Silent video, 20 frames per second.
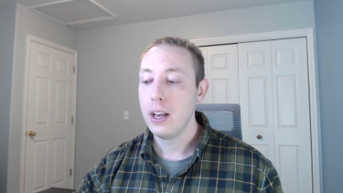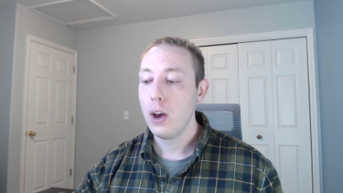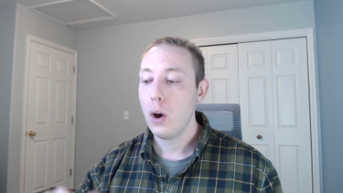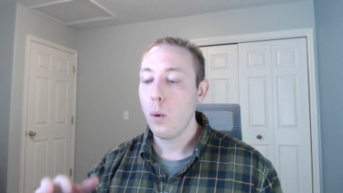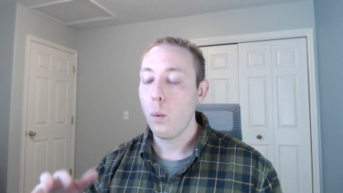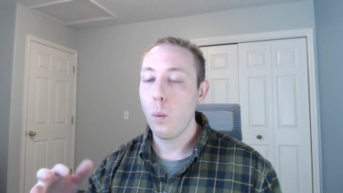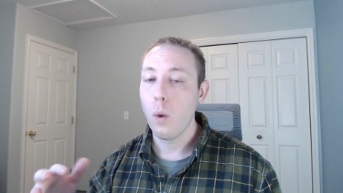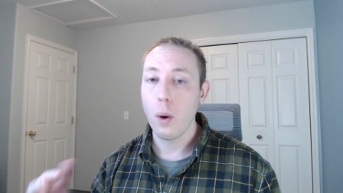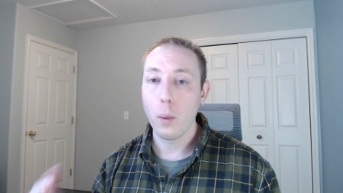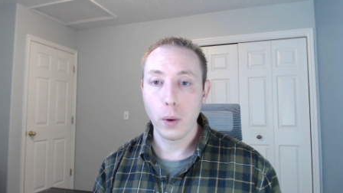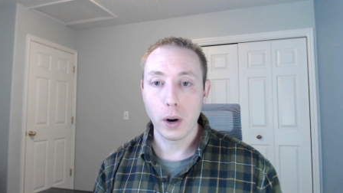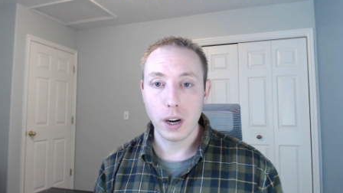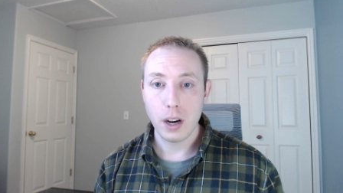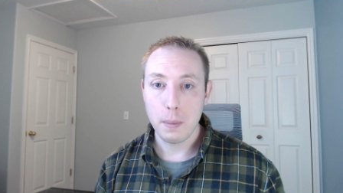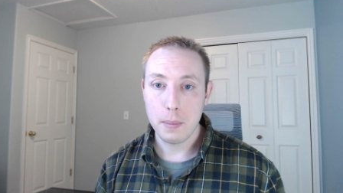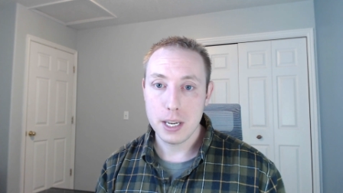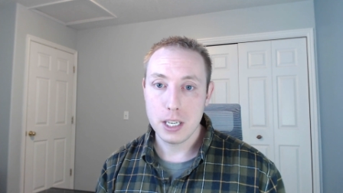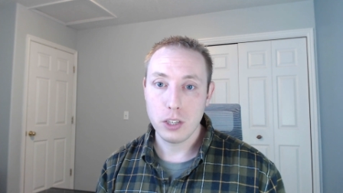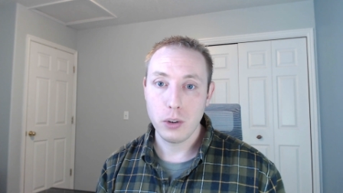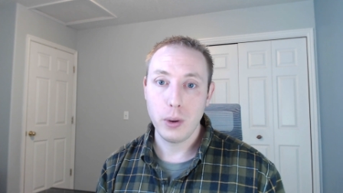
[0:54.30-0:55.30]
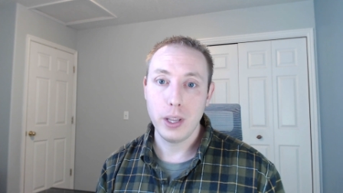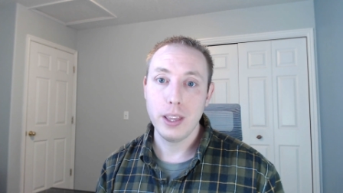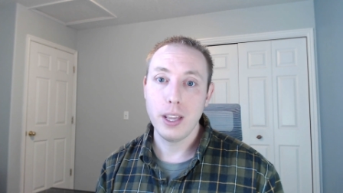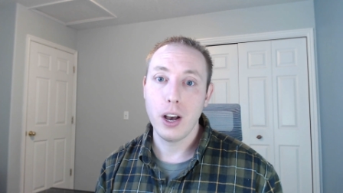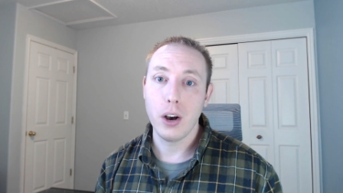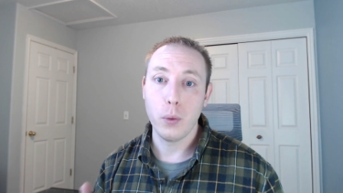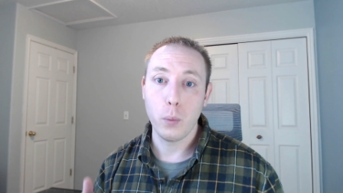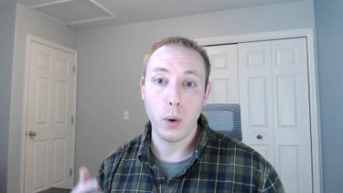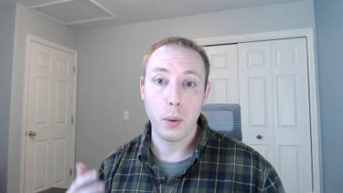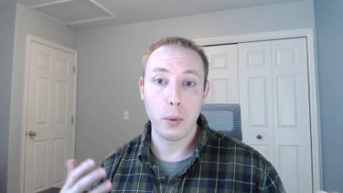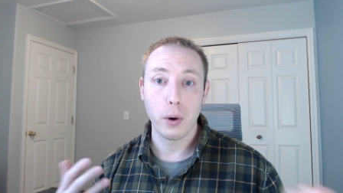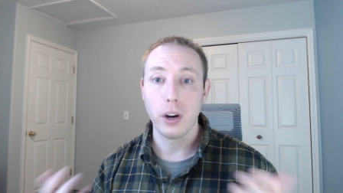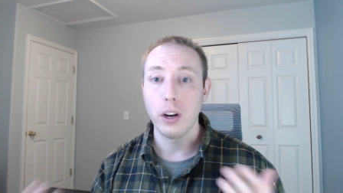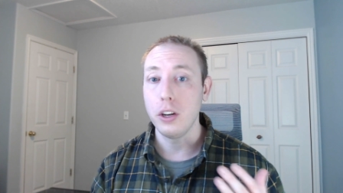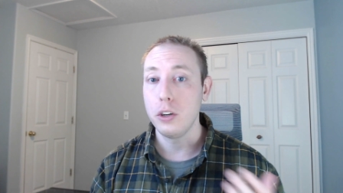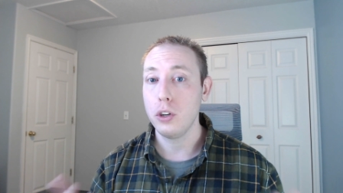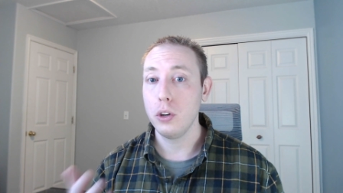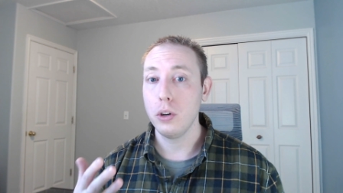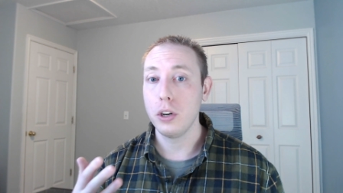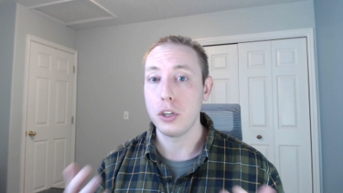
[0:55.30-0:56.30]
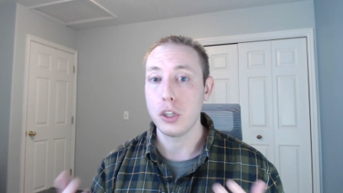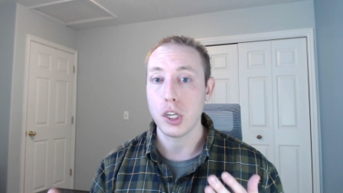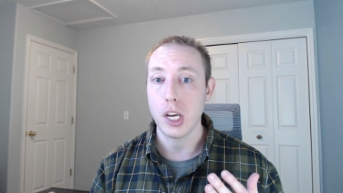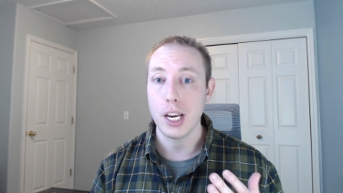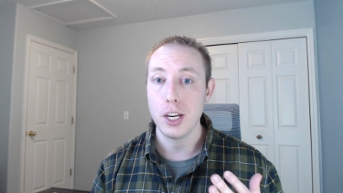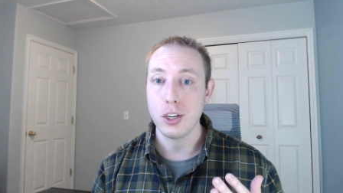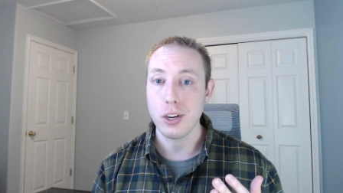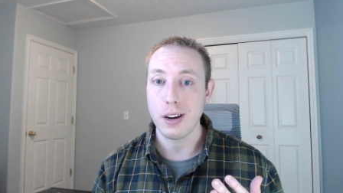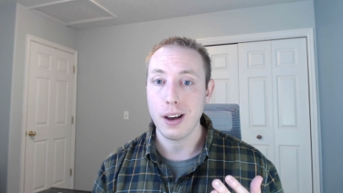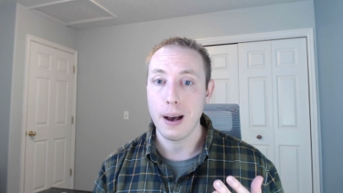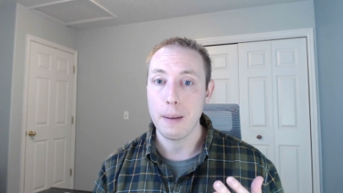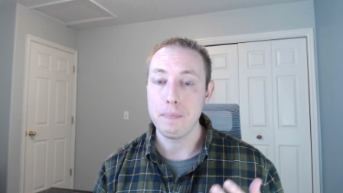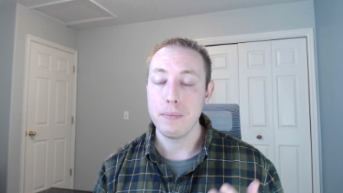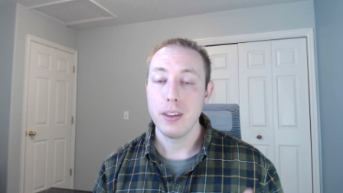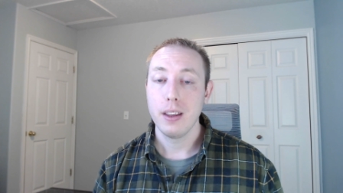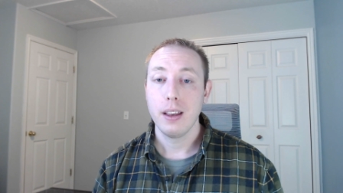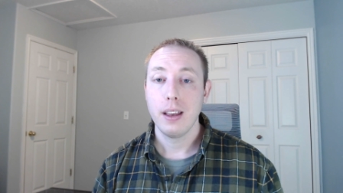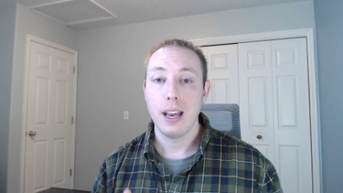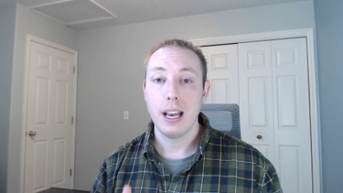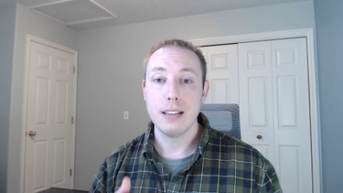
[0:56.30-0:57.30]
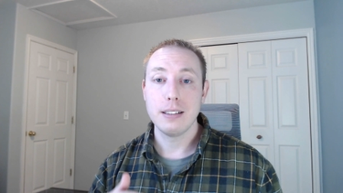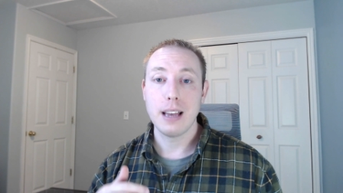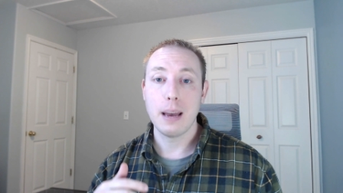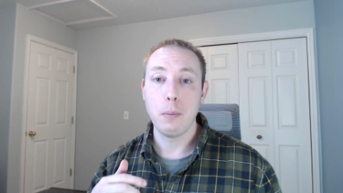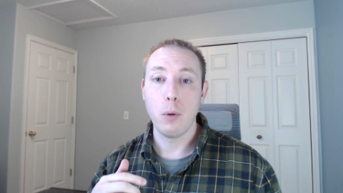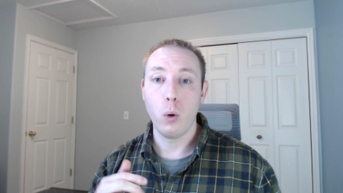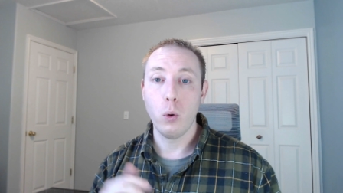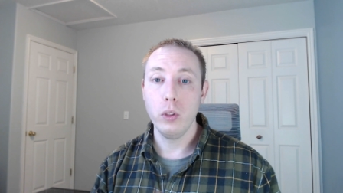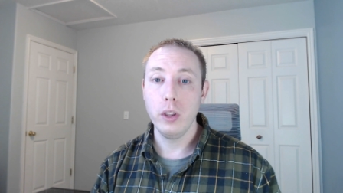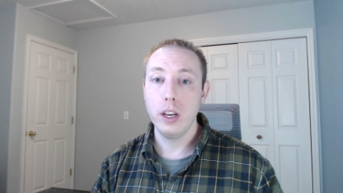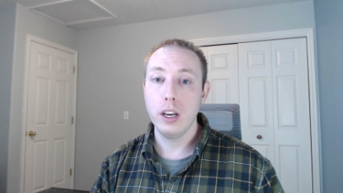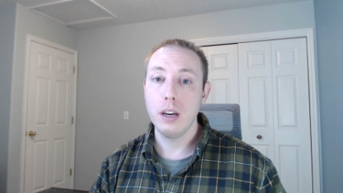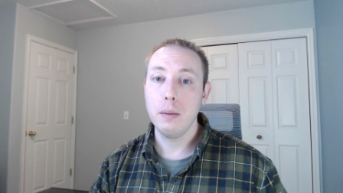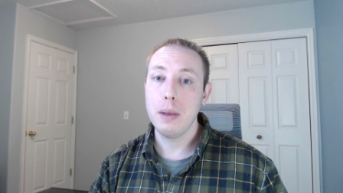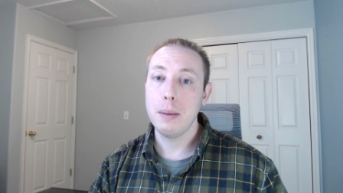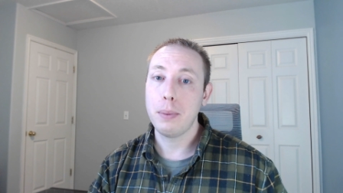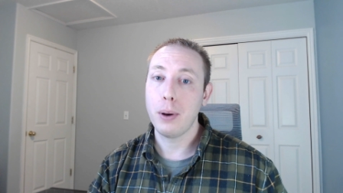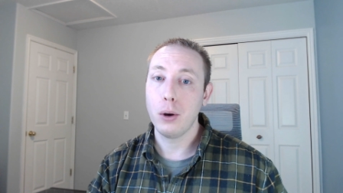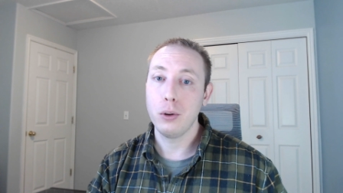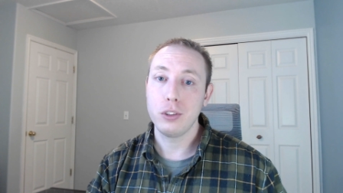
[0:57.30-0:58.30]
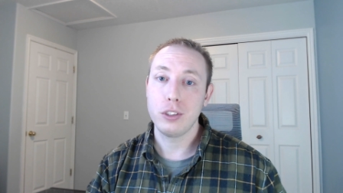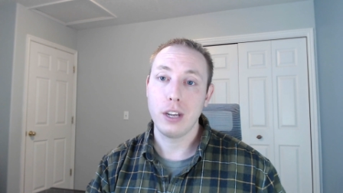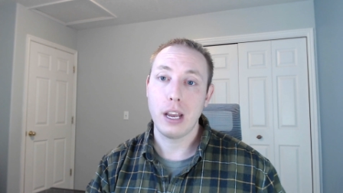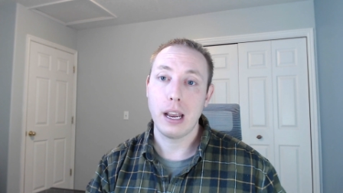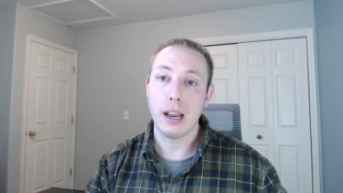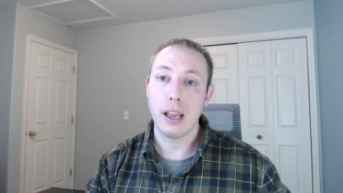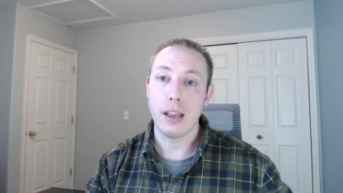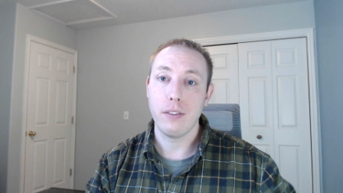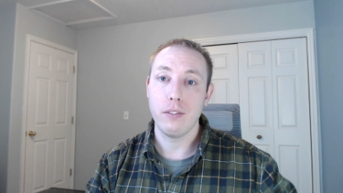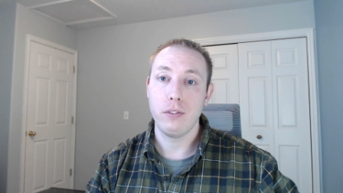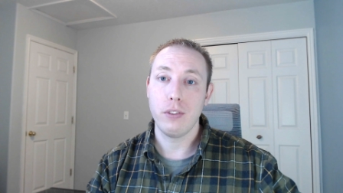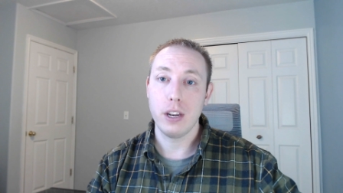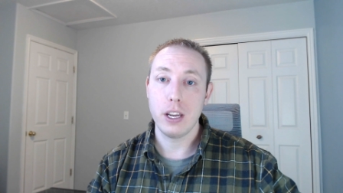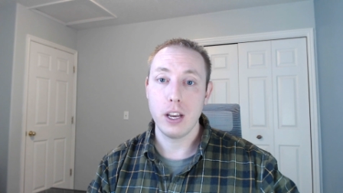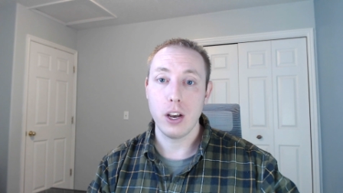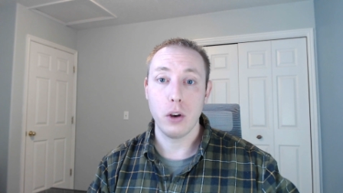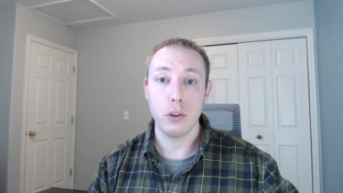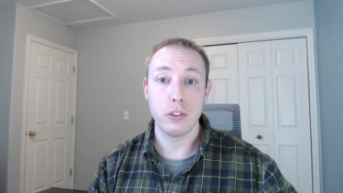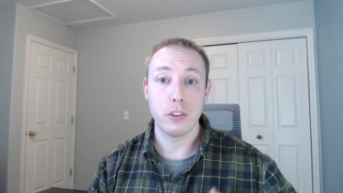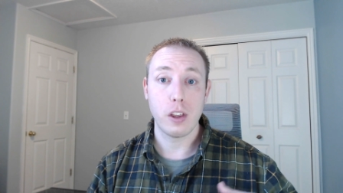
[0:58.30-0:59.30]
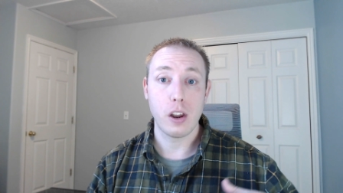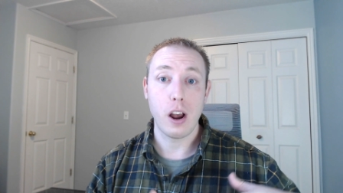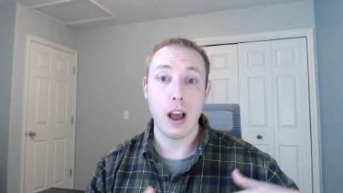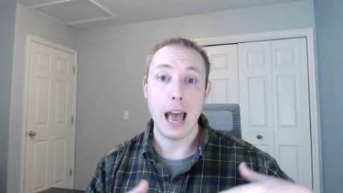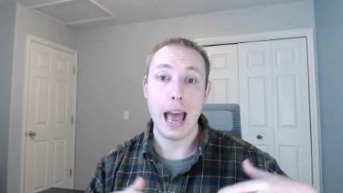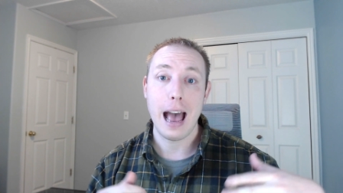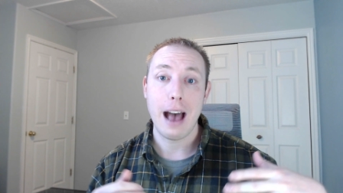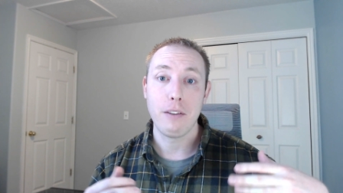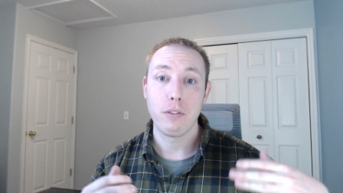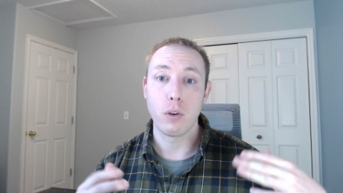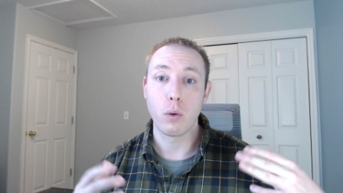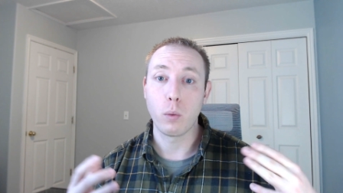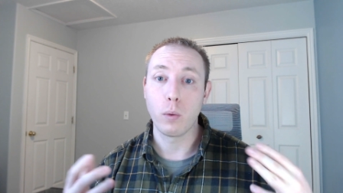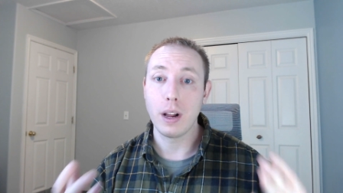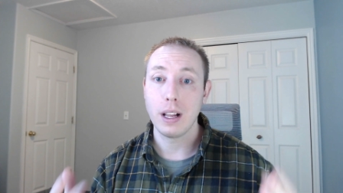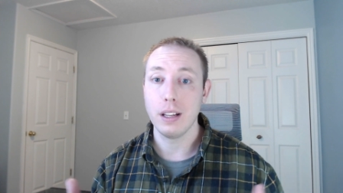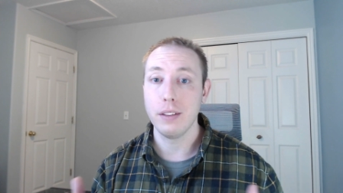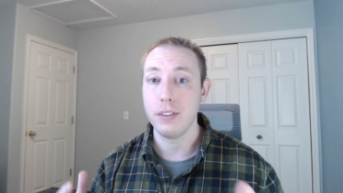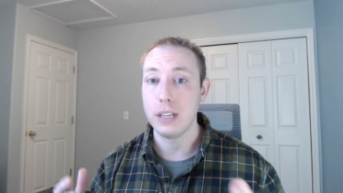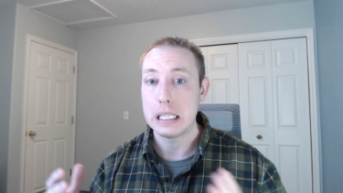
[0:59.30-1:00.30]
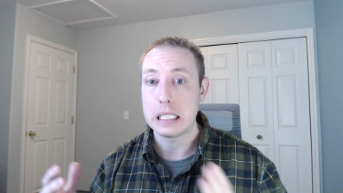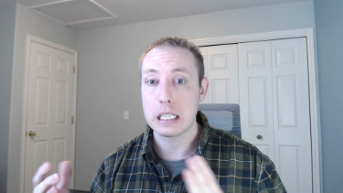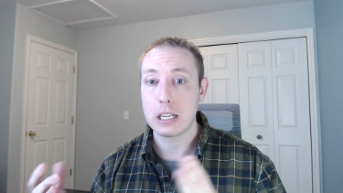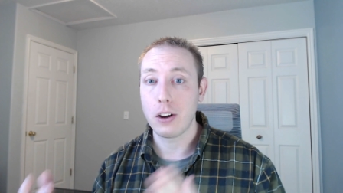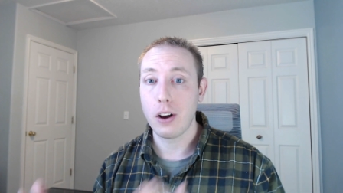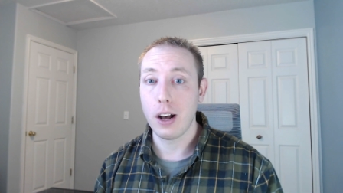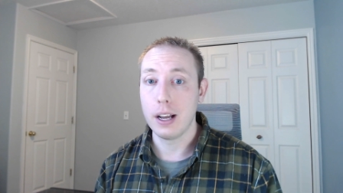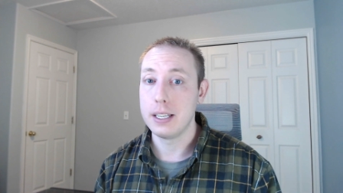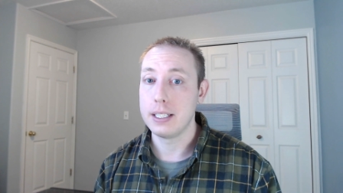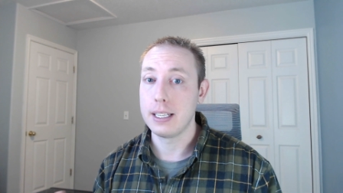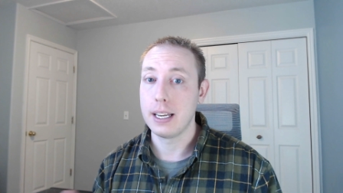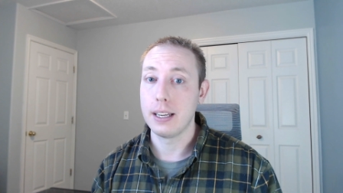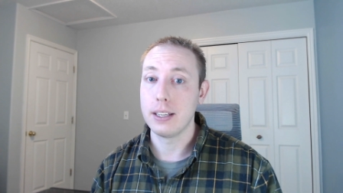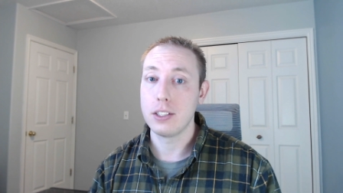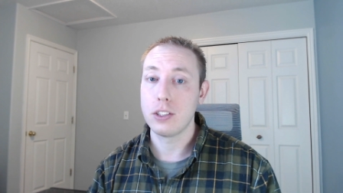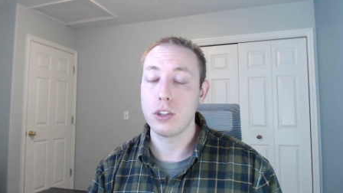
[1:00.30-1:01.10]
What we're going to be doing though, what we're going to do to change it up is I'm only going to be posting videos that have relevant content.